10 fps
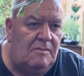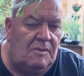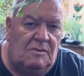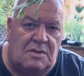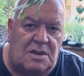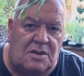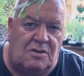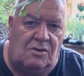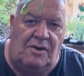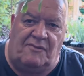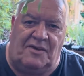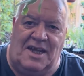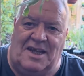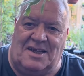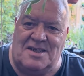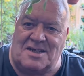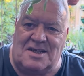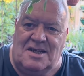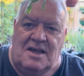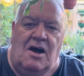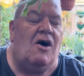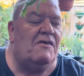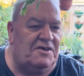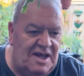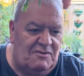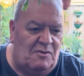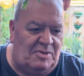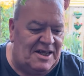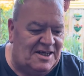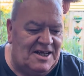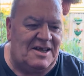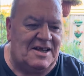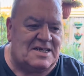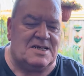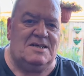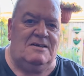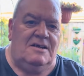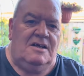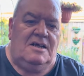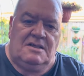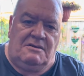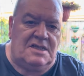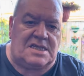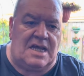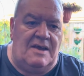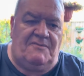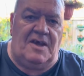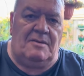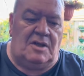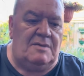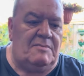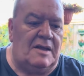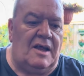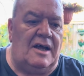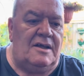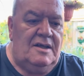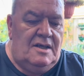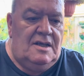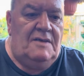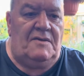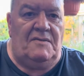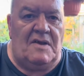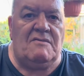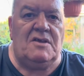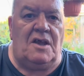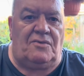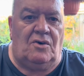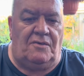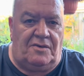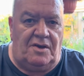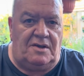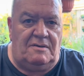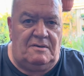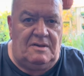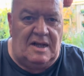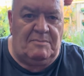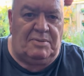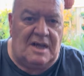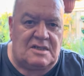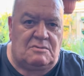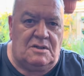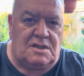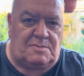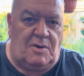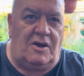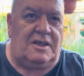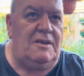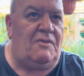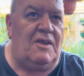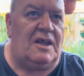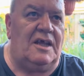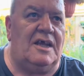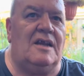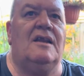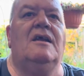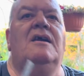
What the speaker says: what's it called? I forget this. Oh, the devil plant. Yeah, that's it. They're in the same family, but if you ever you thought that eggplants were spiky, think again,